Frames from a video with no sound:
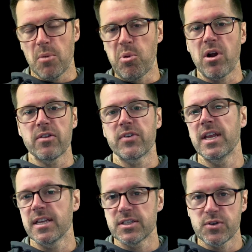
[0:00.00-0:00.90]
part of
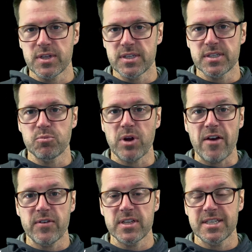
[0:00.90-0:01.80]
getting to consistent
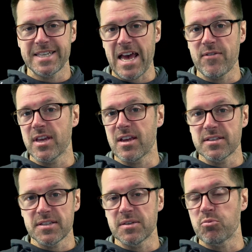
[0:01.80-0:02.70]
profits is having a
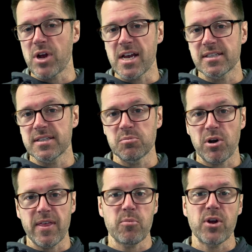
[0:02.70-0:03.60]
consistent process. And
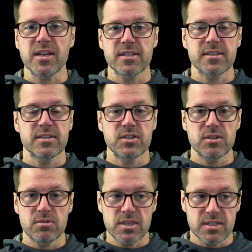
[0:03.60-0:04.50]
part of that process is
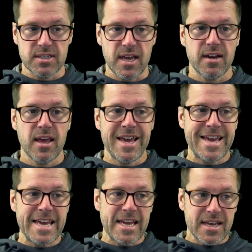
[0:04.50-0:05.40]
to set
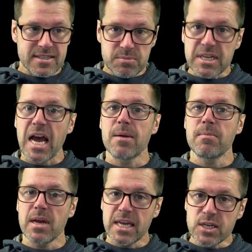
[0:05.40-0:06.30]
some
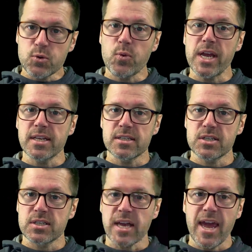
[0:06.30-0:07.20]
time each week to
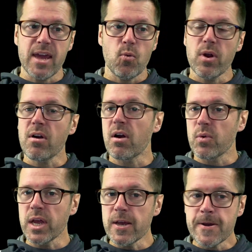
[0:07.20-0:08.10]
just say, hey, where are
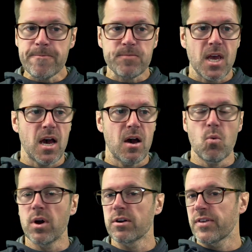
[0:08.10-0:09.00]
we?
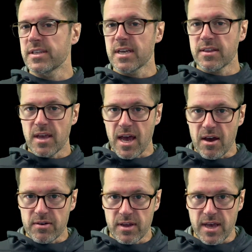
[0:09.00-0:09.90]
What are things
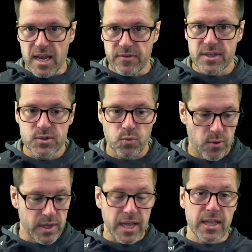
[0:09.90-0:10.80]
out ahead of us? Where
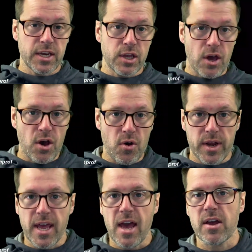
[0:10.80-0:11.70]
are we likely to go?
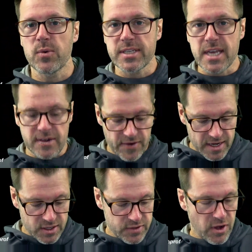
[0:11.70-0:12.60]
And how can we take
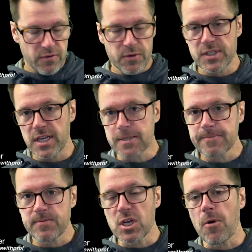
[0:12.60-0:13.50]
advantage of all of those things?
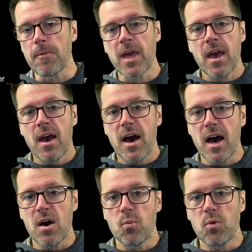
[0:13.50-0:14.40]
So
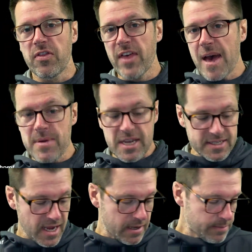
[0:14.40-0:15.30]
with that being
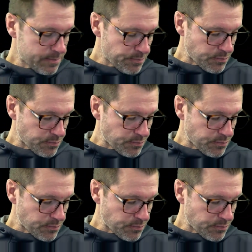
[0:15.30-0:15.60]
said,